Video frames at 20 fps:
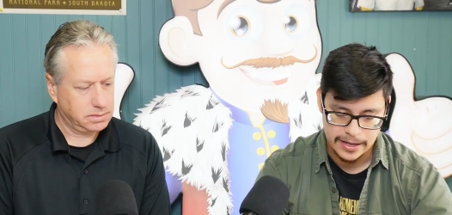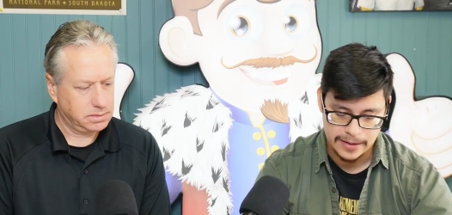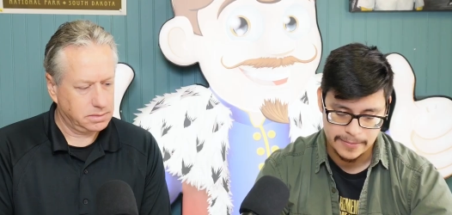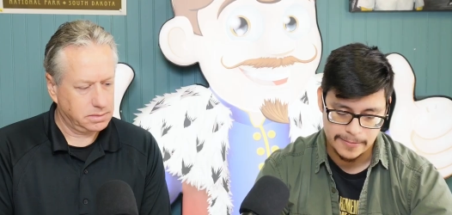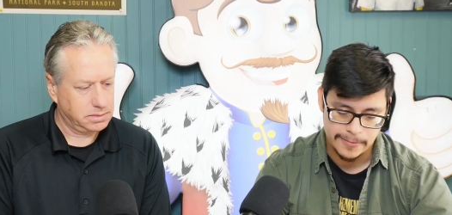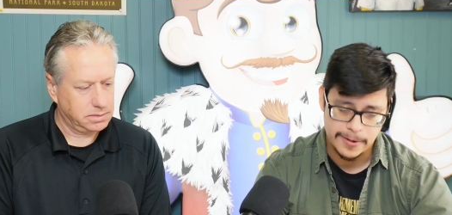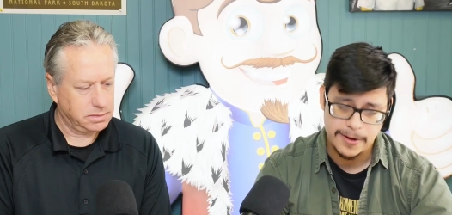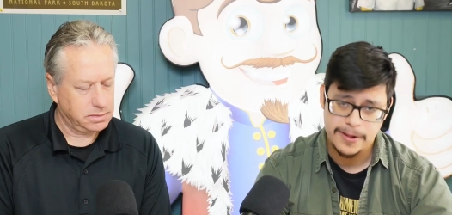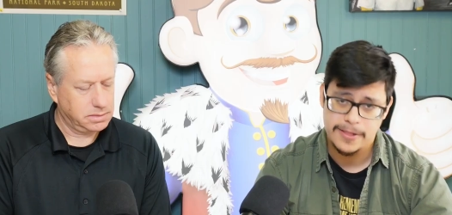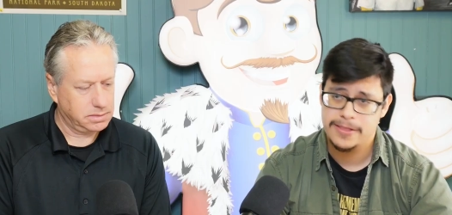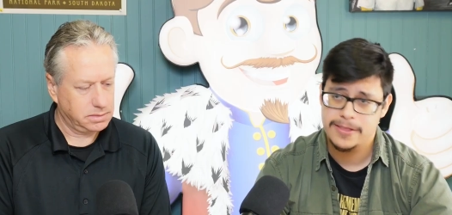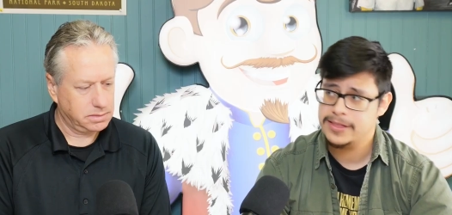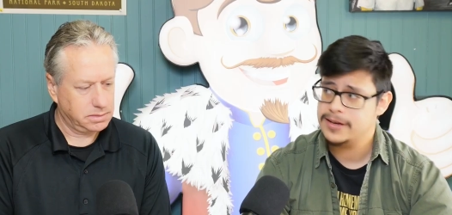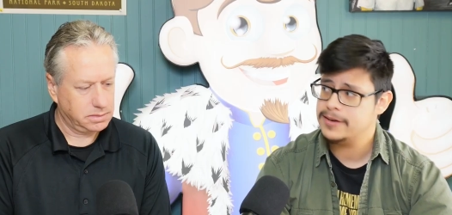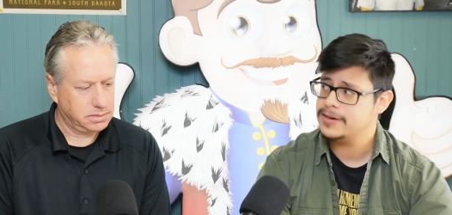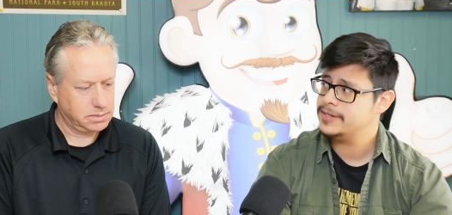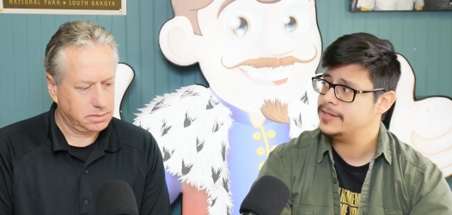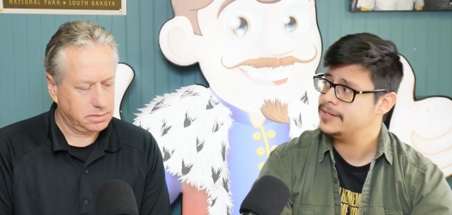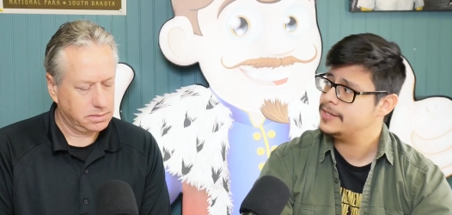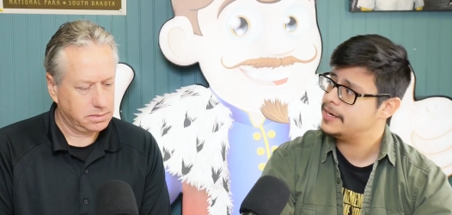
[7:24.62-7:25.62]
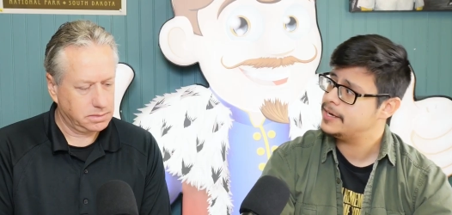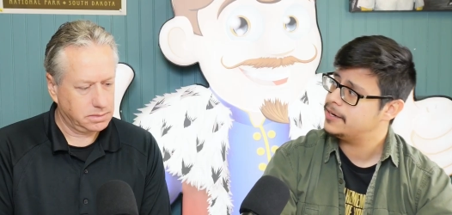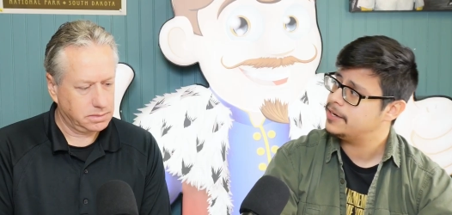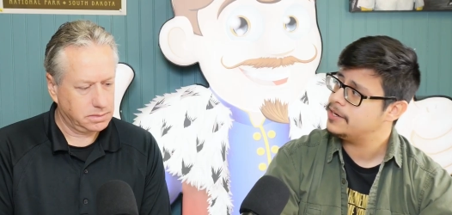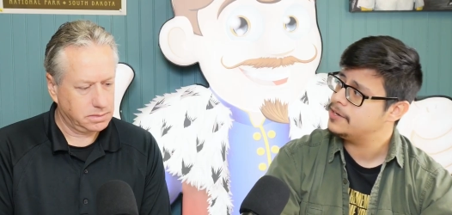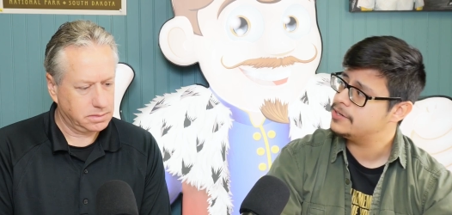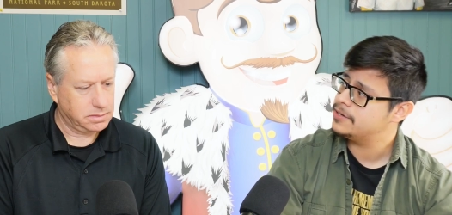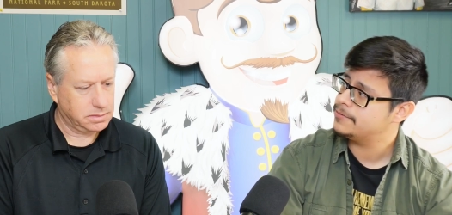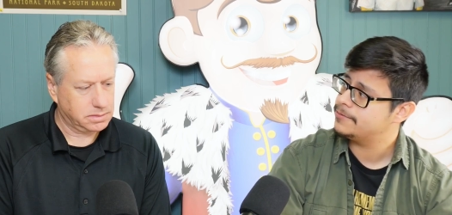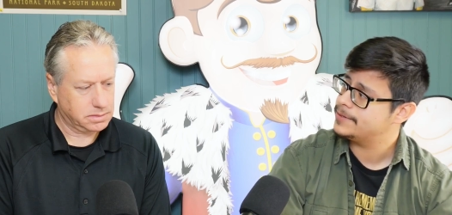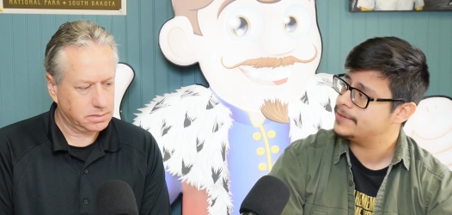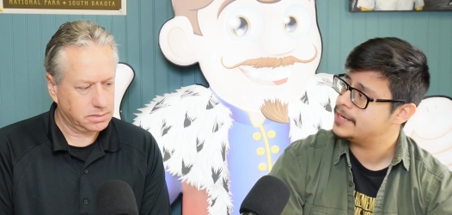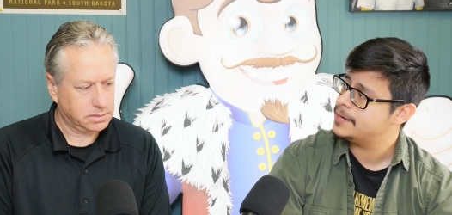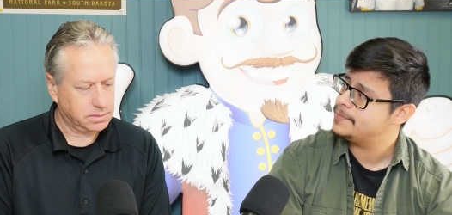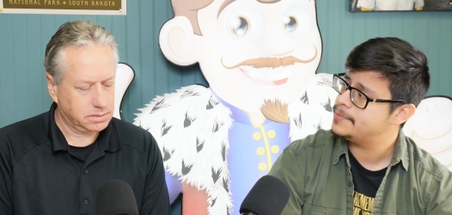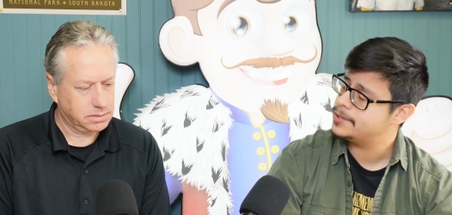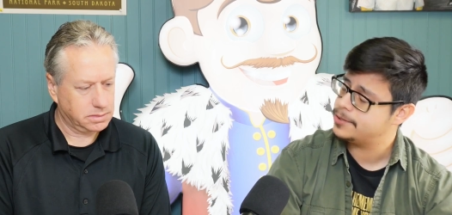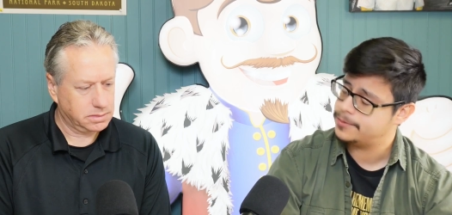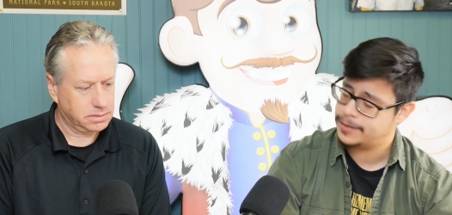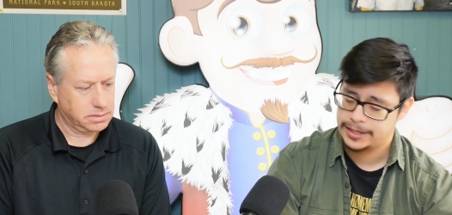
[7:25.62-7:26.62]
Speaker 1: Um, one of the theories is they could use it for
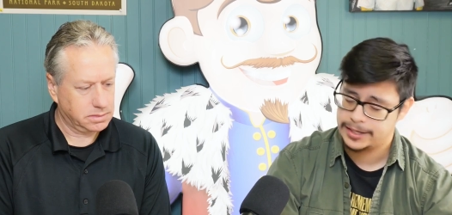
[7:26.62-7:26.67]
temperature